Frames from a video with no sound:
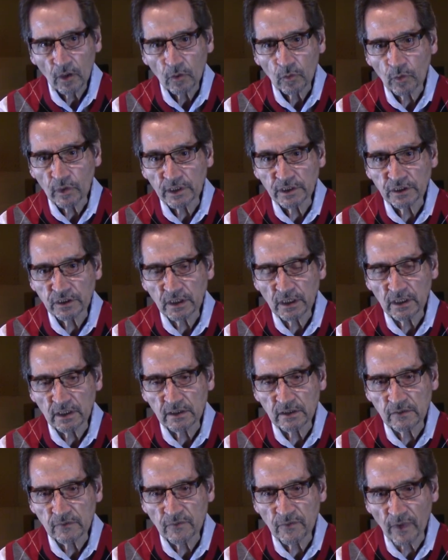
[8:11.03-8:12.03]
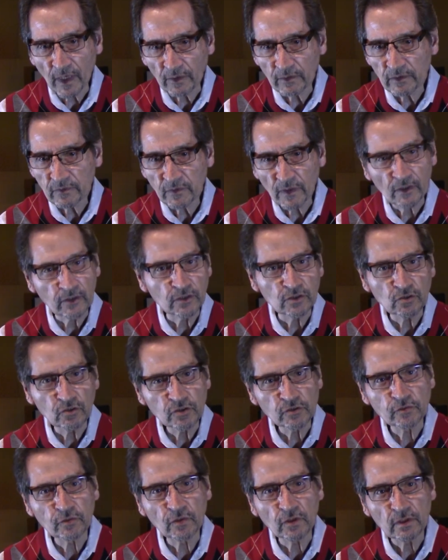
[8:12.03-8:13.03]
which is very, very
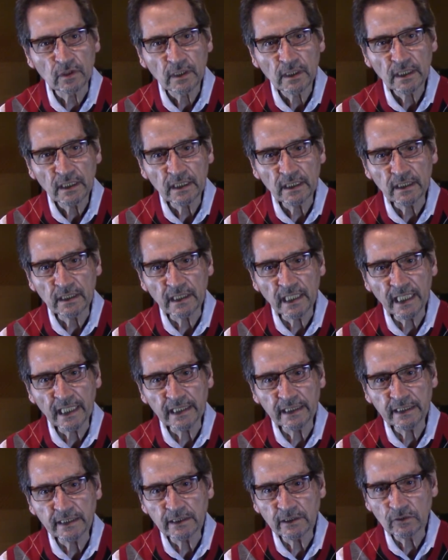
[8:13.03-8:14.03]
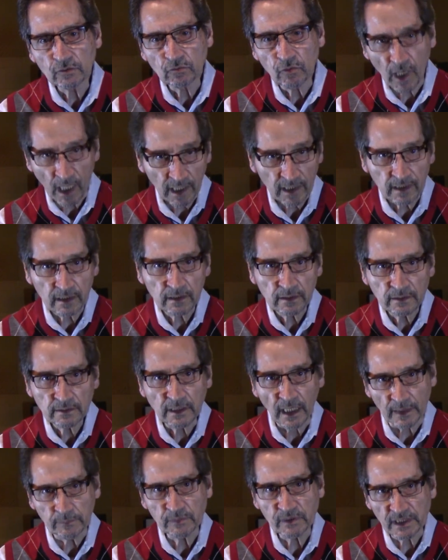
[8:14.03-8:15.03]
useful in any rock
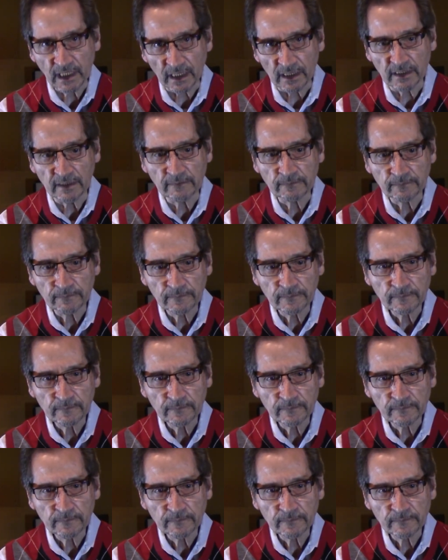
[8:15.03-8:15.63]
type setting.